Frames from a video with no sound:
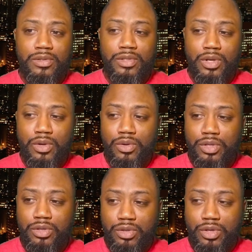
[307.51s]
So
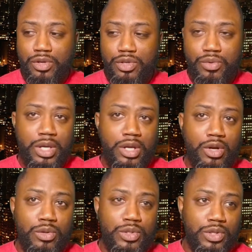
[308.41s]
you you know you can
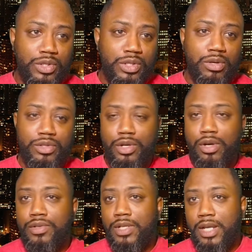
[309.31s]
go to a certain
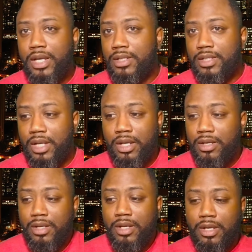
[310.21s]
church and they can
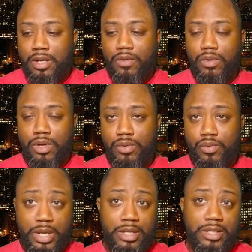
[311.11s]
say well,
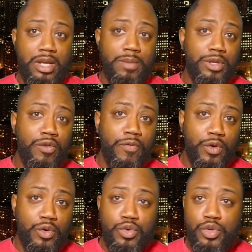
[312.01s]
we accept you
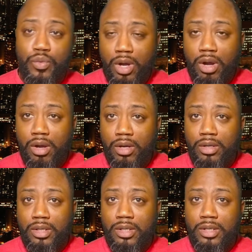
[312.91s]
for who you are.